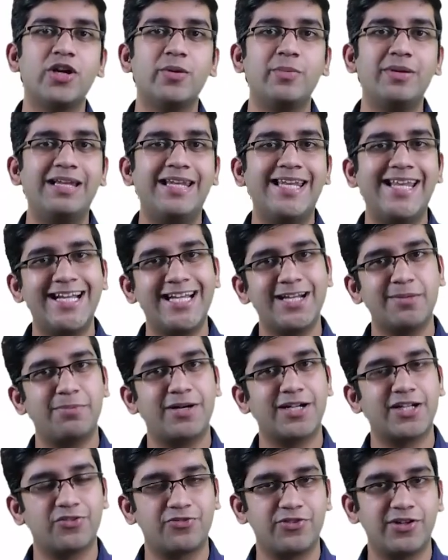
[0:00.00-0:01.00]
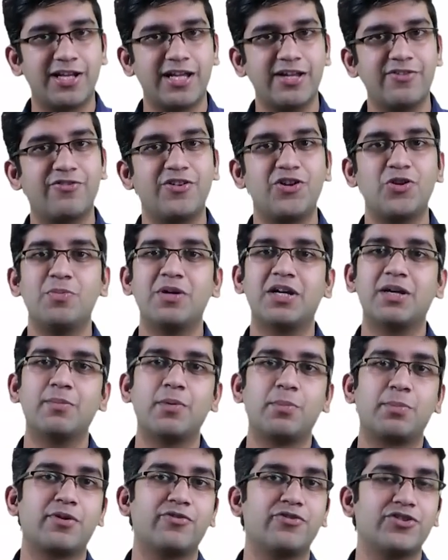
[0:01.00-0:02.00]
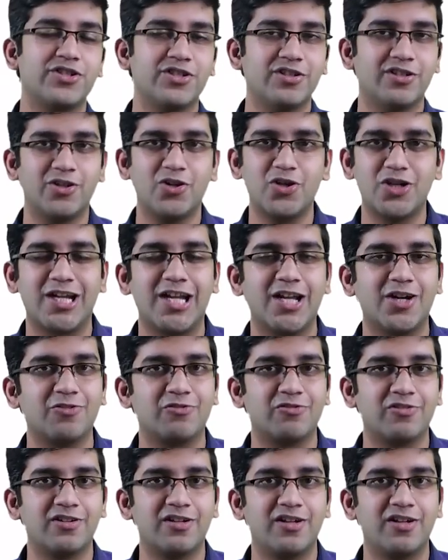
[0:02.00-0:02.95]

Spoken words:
to be later part of your life when you become a professor, not now.